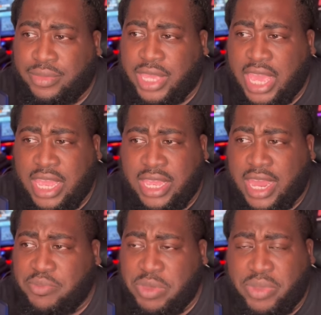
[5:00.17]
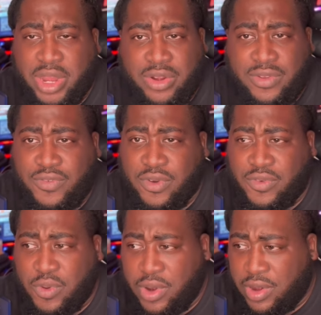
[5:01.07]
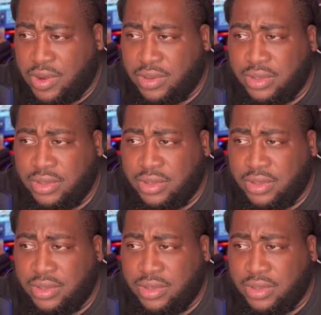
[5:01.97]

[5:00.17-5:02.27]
Cade got to be better in the fourth quarter.